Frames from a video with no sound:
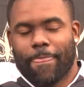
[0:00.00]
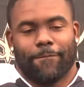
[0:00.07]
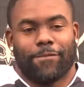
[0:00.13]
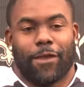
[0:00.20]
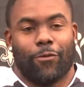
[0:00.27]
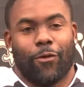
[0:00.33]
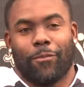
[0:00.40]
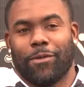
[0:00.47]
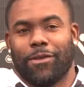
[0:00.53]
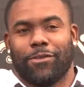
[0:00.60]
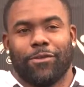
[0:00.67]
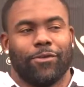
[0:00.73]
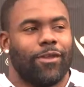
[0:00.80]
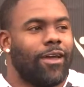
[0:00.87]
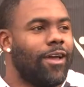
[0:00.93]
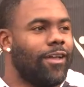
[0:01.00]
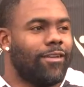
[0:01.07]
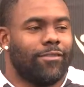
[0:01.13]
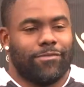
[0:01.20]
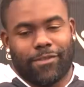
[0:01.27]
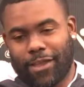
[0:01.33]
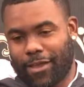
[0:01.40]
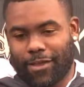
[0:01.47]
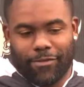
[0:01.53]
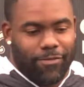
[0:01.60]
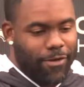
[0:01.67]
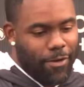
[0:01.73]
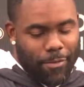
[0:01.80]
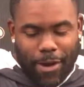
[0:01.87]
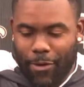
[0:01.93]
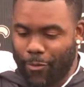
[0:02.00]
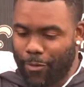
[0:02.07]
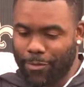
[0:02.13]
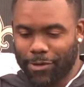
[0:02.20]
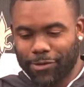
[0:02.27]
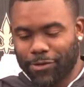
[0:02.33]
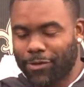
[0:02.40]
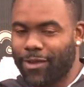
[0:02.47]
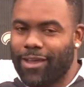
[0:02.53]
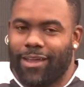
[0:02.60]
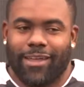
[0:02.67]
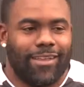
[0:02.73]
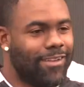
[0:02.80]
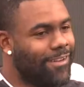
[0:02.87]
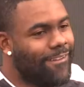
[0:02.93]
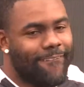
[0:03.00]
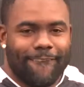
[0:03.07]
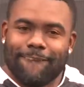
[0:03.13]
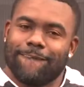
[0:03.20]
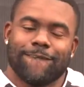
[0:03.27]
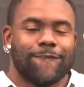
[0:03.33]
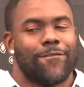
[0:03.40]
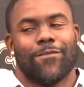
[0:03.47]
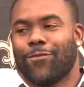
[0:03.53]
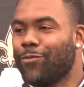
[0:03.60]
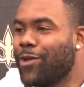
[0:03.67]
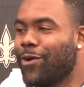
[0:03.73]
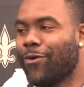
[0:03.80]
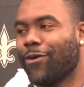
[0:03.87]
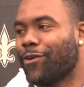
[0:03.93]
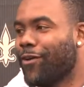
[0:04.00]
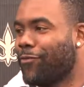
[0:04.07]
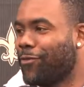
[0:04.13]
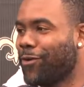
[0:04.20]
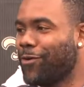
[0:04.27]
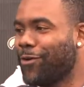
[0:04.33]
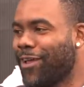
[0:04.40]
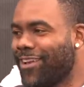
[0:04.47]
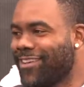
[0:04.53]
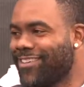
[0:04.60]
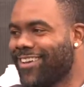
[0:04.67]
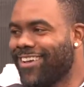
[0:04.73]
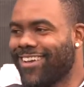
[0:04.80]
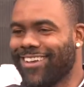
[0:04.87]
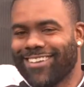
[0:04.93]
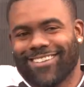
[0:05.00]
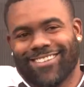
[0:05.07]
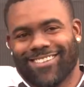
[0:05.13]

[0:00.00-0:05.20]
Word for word: if they want me to do that, if they, if everybody want me to do that, we going up for the Who Dat chant.